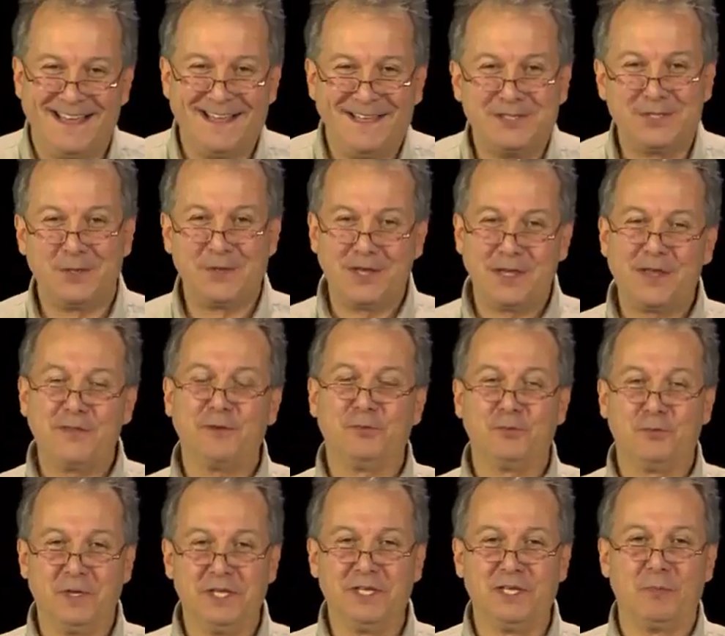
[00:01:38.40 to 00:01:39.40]
So the other
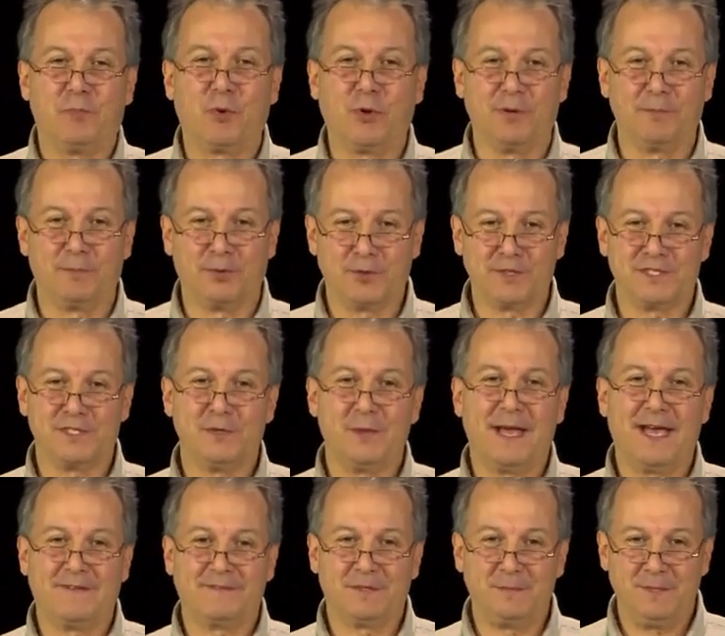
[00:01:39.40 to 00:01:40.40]
really important person you
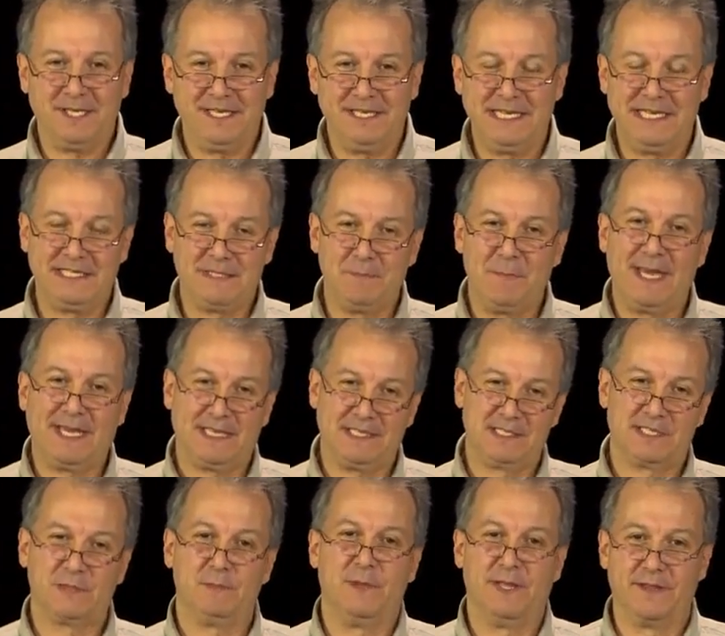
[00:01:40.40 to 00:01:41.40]
have to meet is Megan
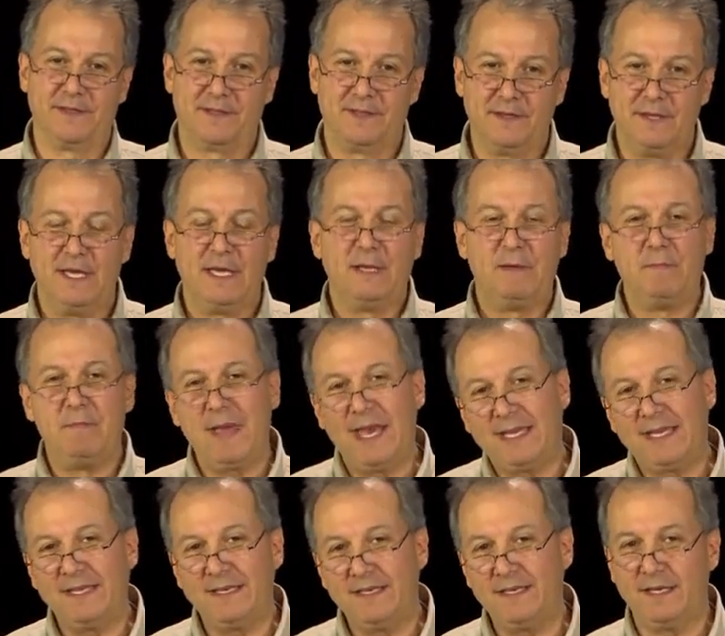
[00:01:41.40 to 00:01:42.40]
Smith.
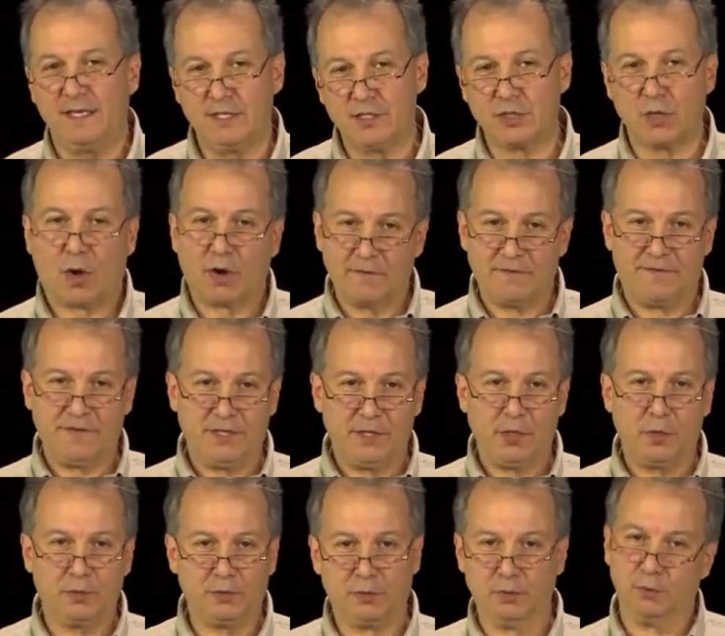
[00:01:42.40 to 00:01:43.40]
Megan is our
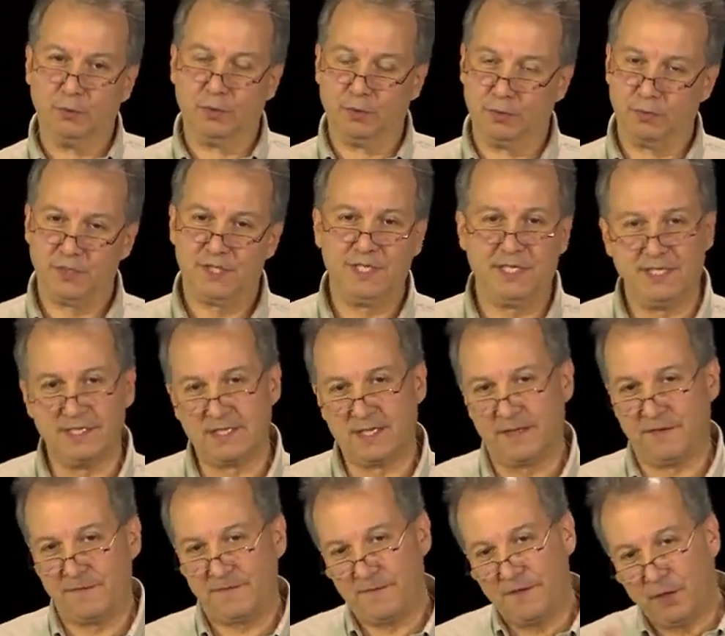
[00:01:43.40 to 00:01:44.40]
video guru. She is the
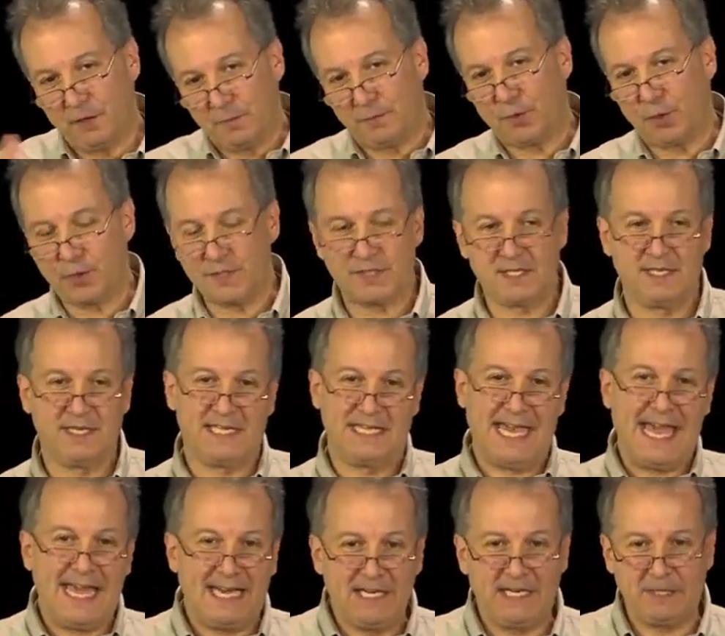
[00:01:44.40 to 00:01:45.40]
film person, the
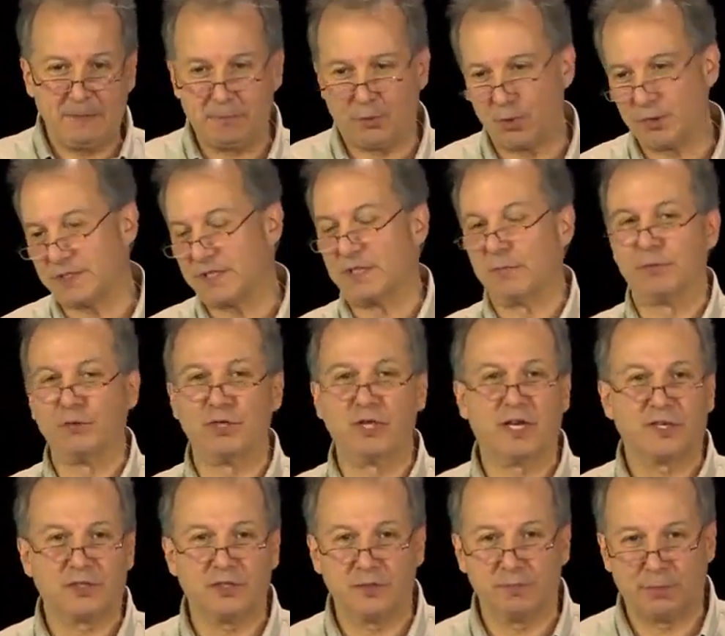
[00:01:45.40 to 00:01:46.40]
editing person, the
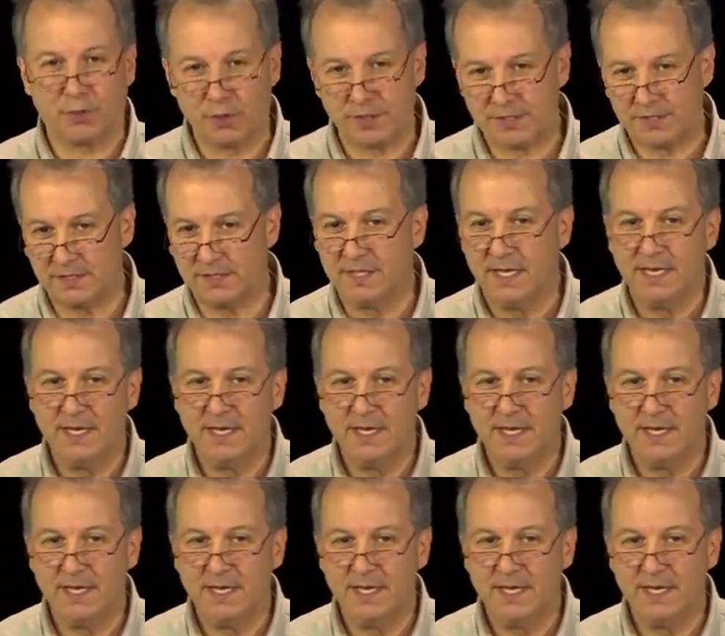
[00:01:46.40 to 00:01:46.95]
production person.